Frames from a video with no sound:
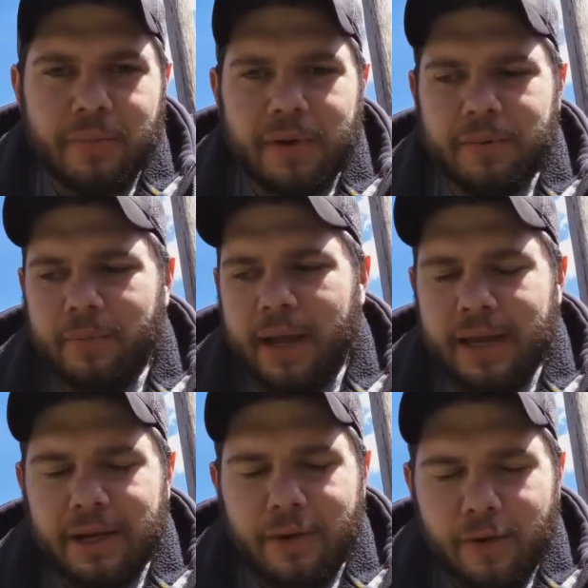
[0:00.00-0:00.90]
but
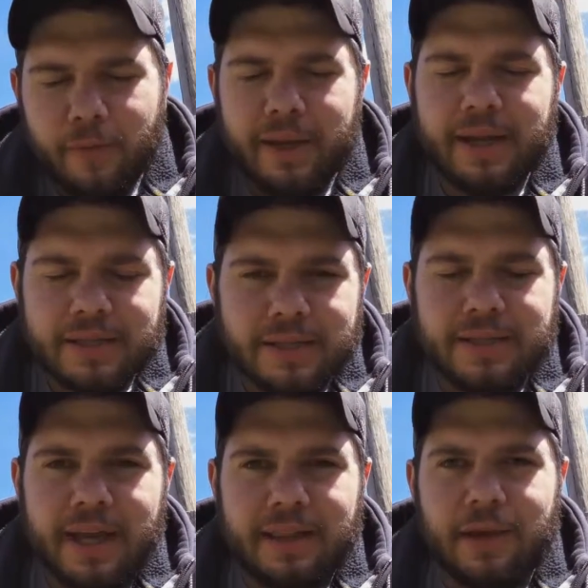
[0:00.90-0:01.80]
by no means
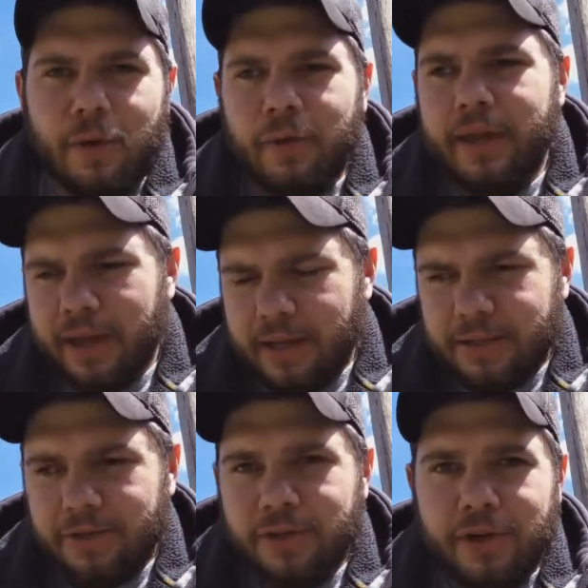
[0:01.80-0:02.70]
is that the only
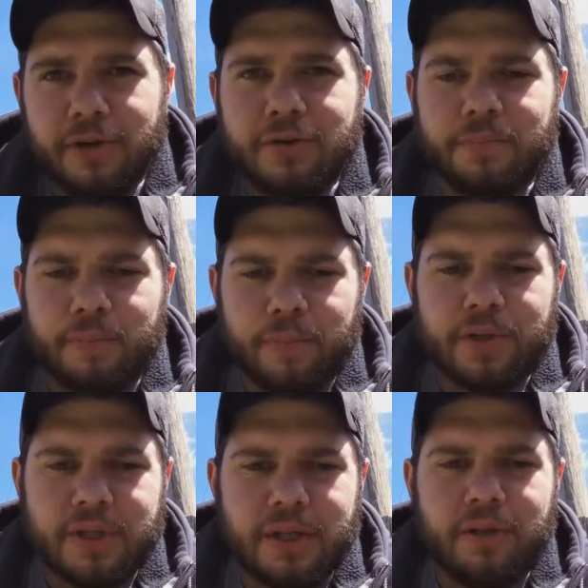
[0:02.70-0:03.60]
answer to your
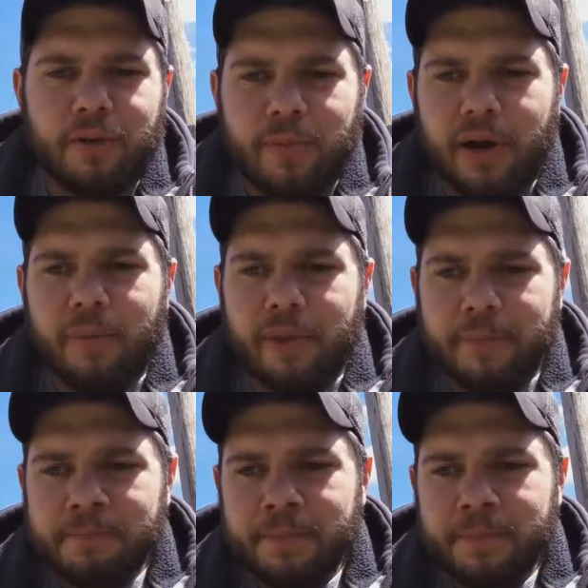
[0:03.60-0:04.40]
particular problem.